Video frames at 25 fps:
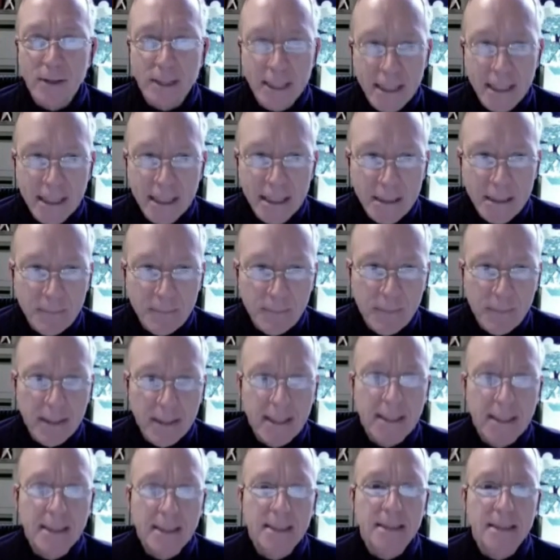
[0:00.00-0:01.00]
He
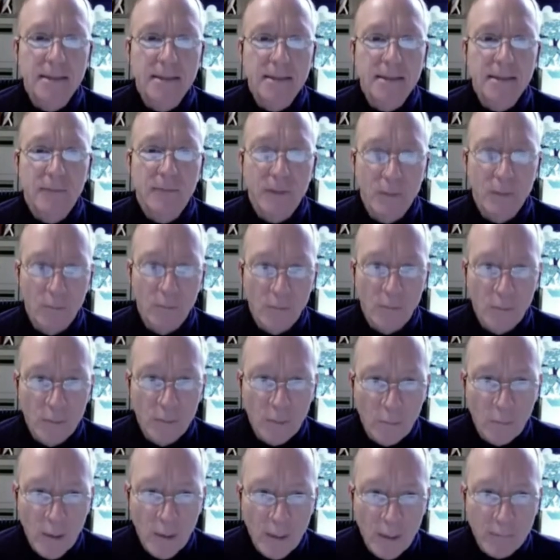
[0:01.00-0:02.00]
speaks from the
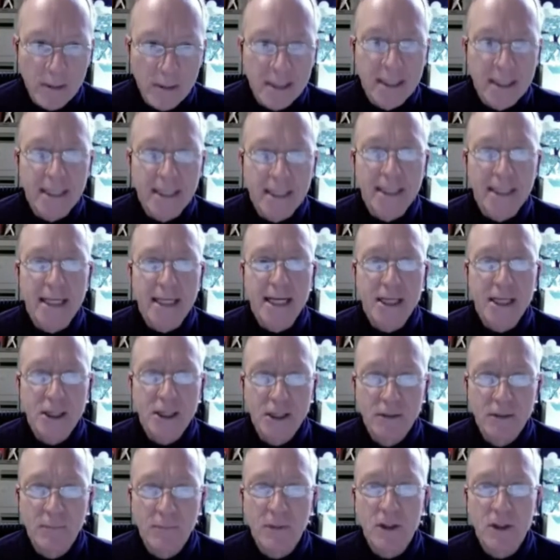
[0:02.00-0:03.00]
representation
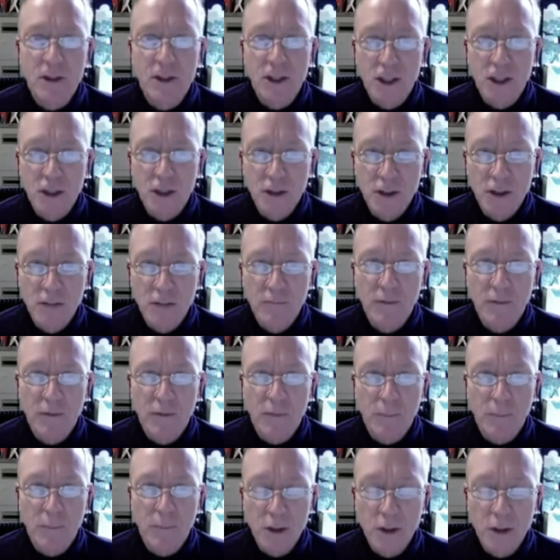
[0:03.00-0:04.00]
of persecution from the
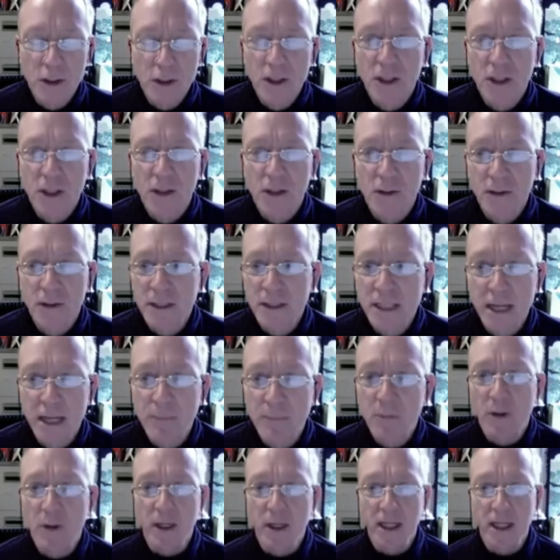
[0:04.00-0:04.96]
persecutor's standpoint.